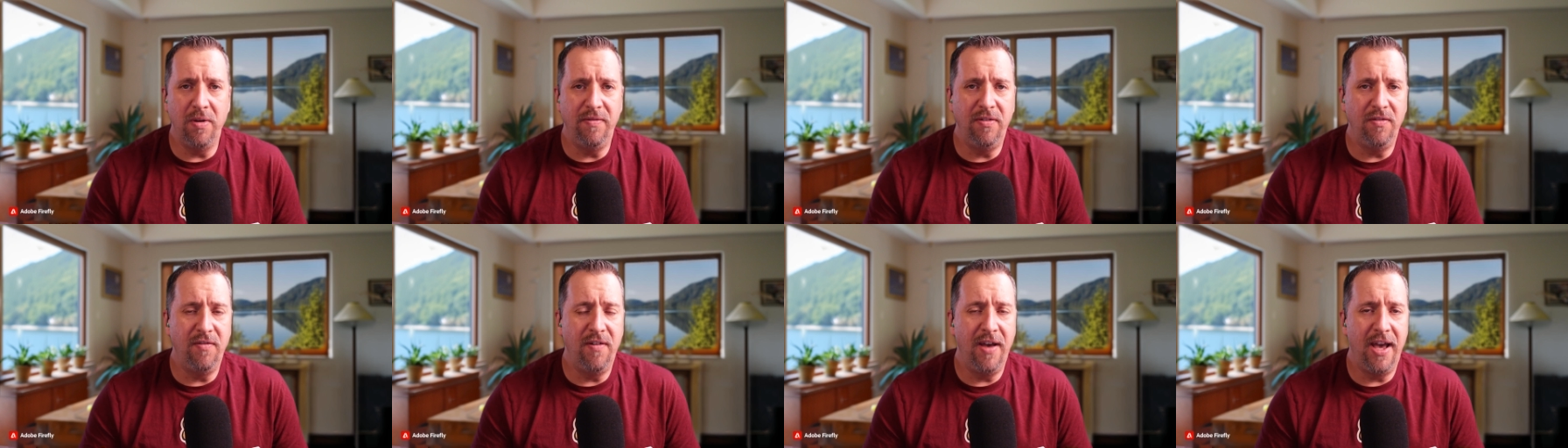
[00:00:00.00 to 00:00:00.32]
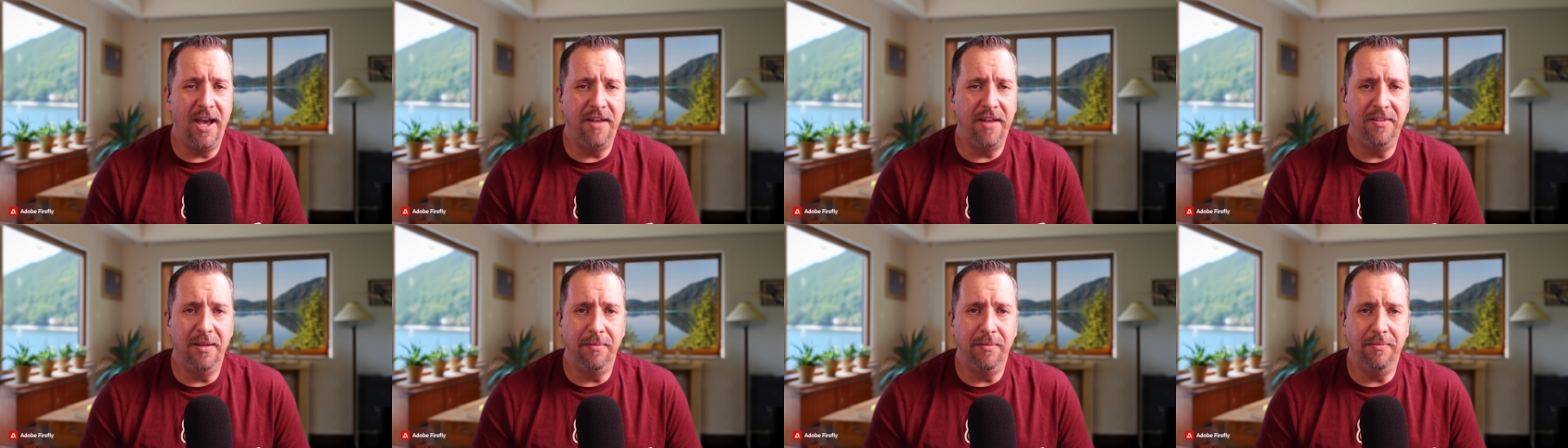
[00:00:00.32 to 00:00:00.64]
if you've
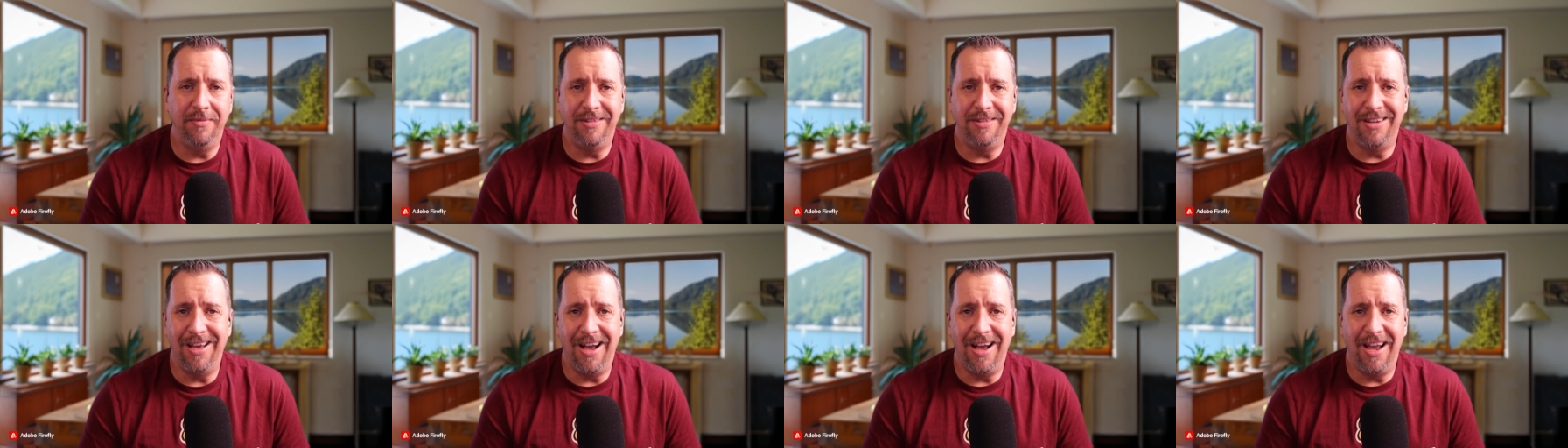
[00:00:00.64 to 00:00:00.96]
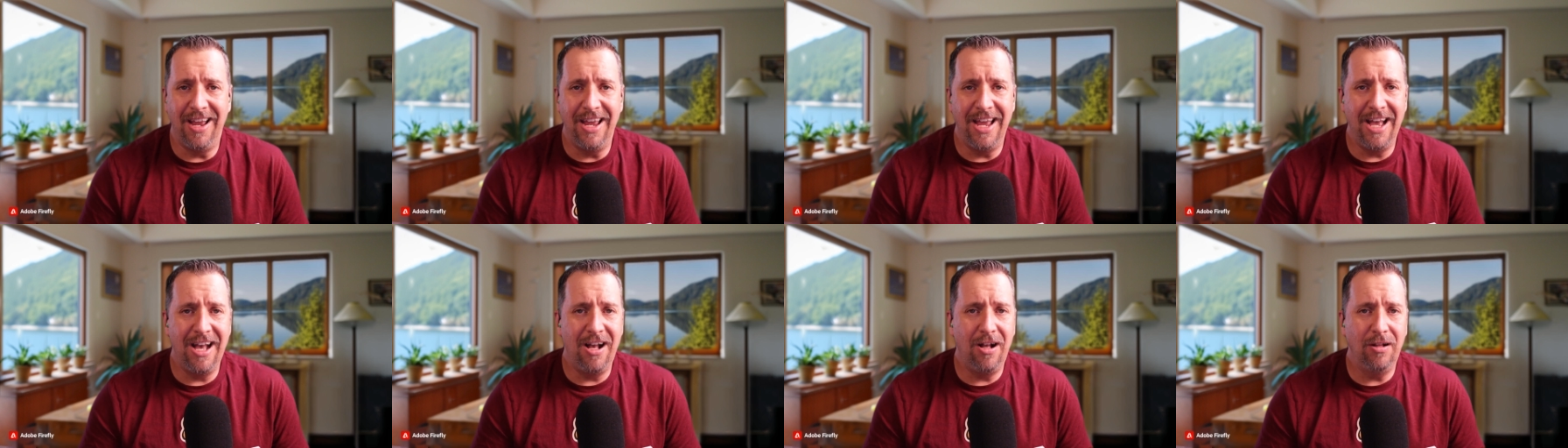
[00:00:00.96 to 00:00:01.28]
had them
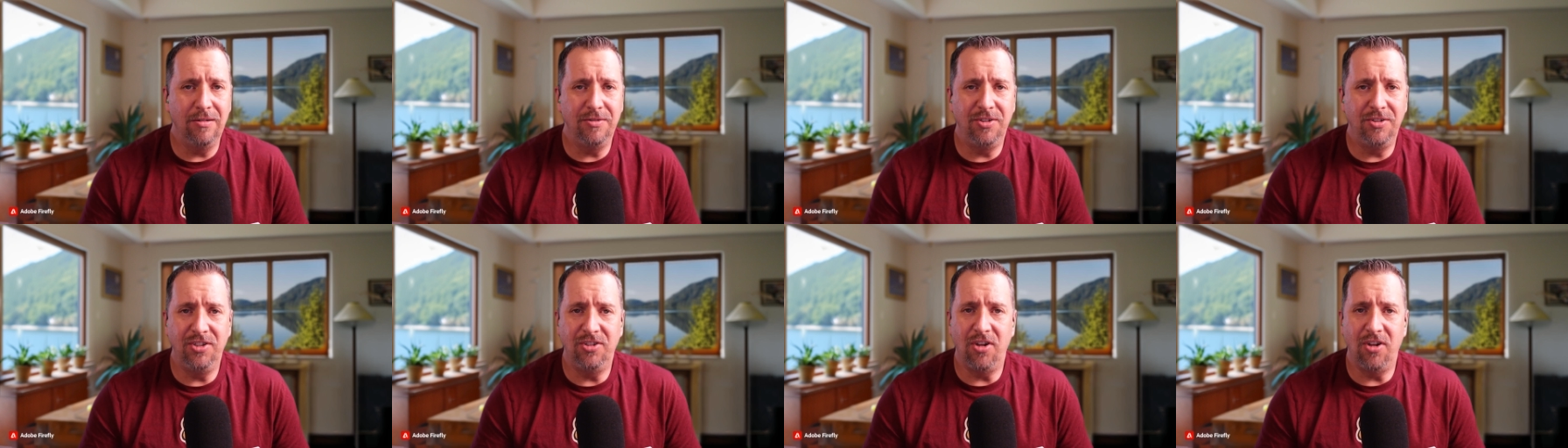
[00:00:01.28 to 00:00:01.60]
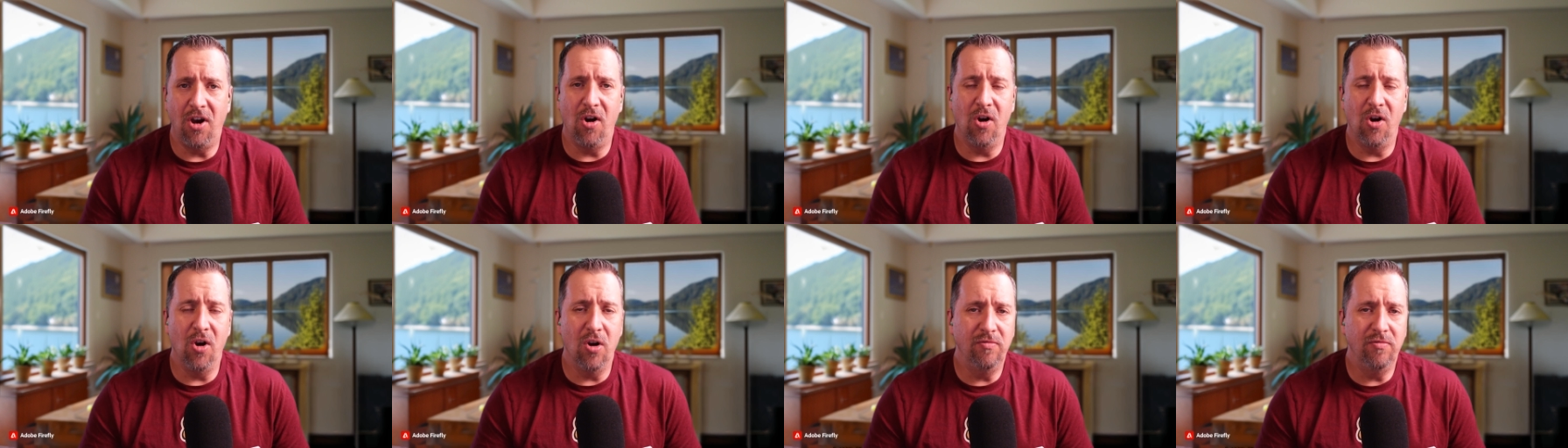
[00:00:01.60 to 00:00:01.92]
die out,
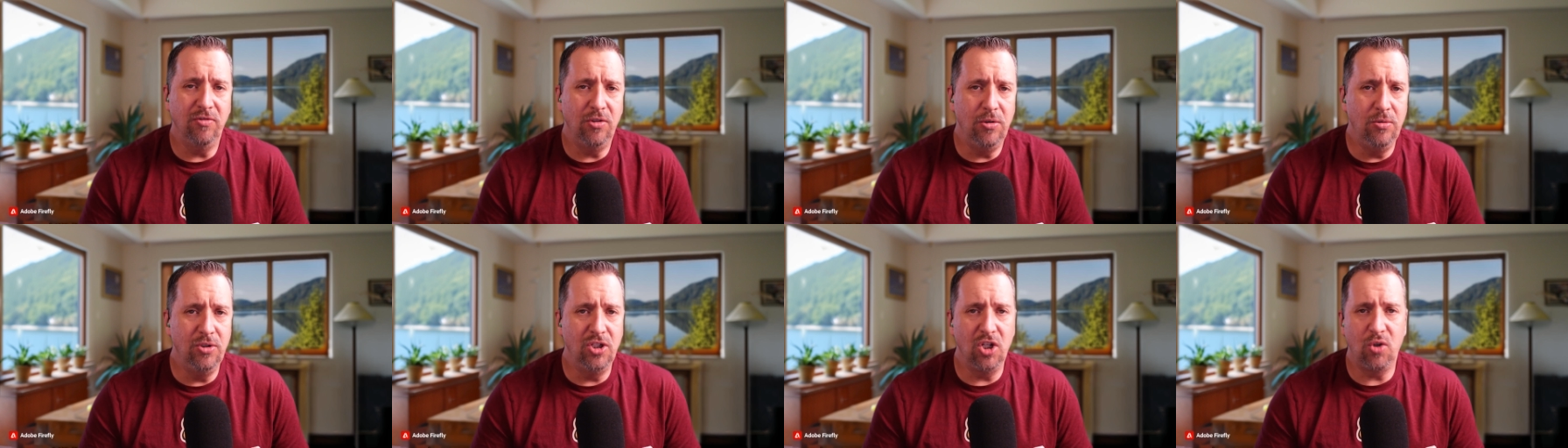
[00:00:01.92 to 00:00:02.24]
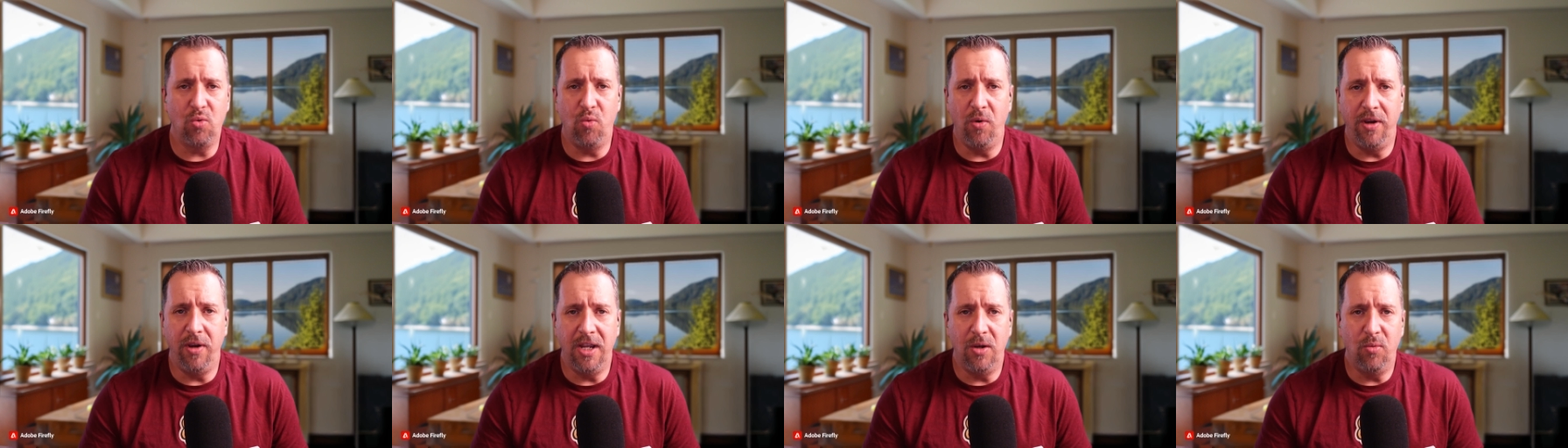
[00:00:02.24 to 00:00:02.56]
starve, lose a
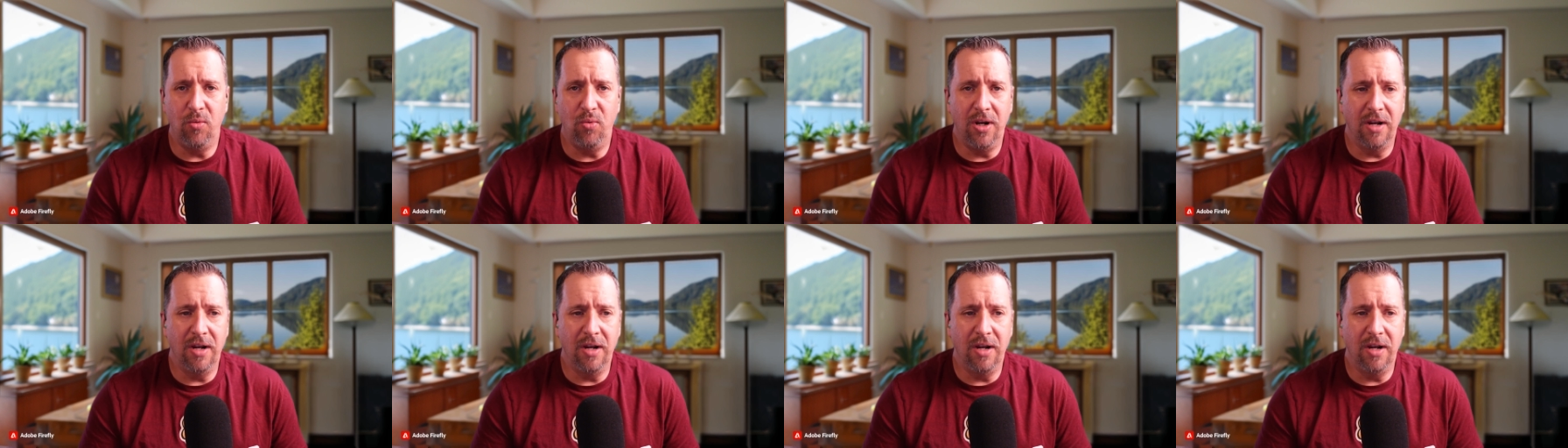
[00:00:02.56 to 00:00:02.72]
queen,